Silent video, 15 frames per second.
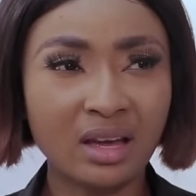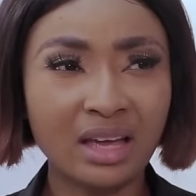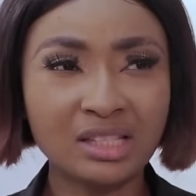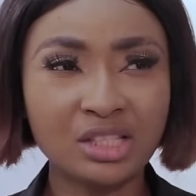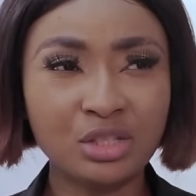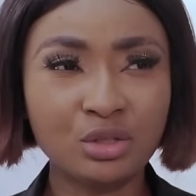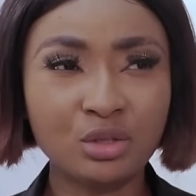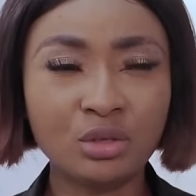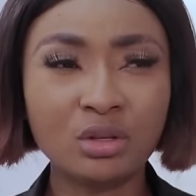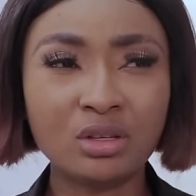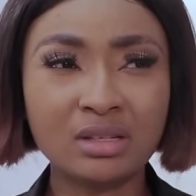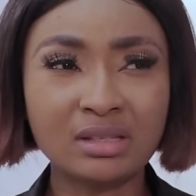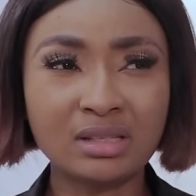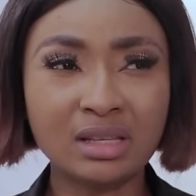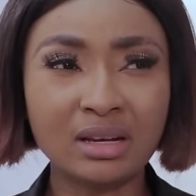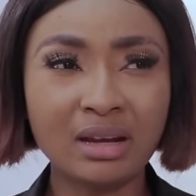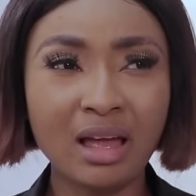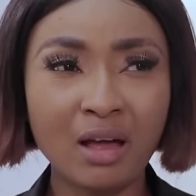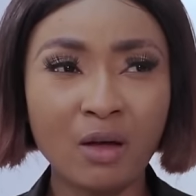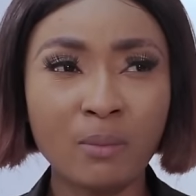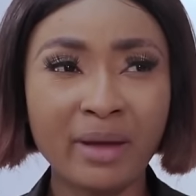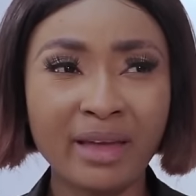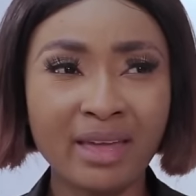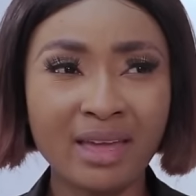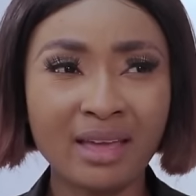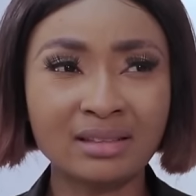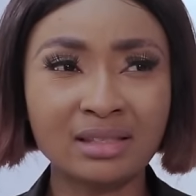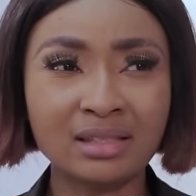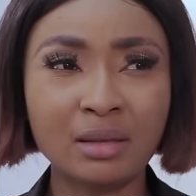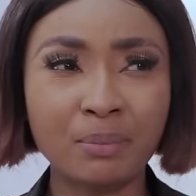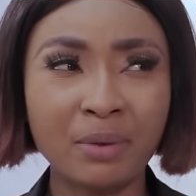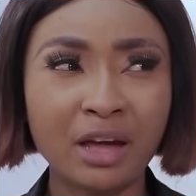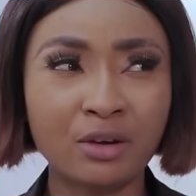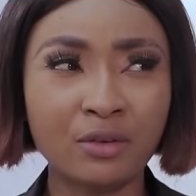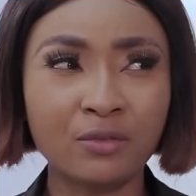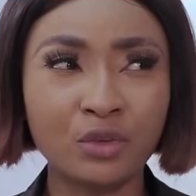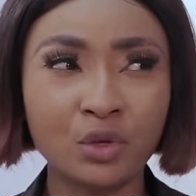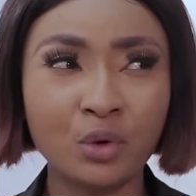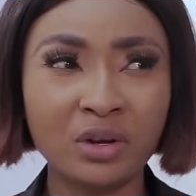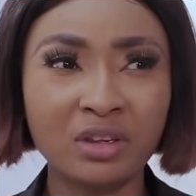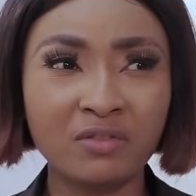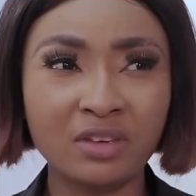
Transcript: I still don't understand how my ex is a part of your